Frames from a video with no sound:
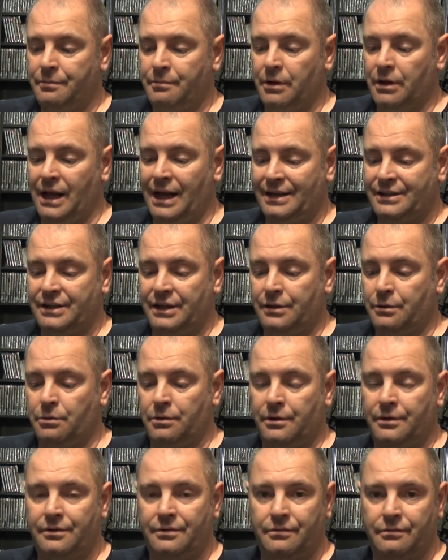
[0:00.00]
but like I said, there
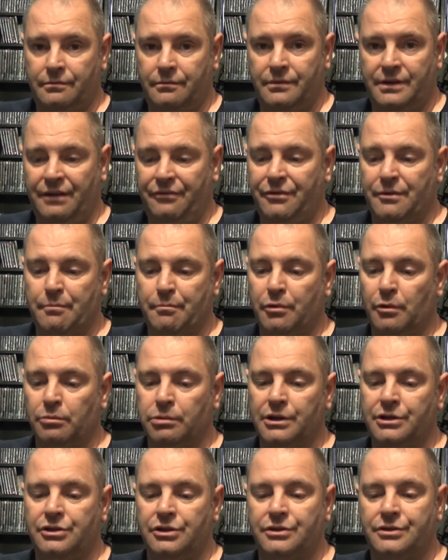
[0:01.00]
were different
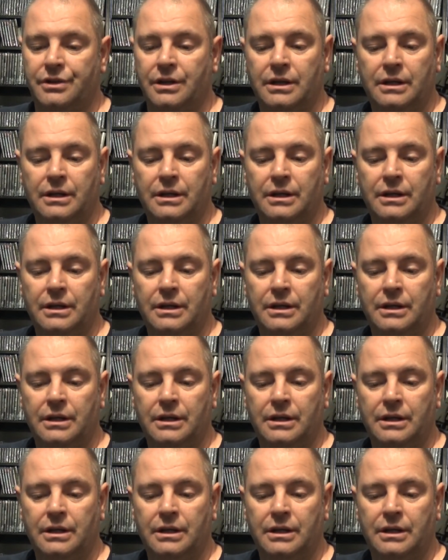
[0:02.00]
publishers.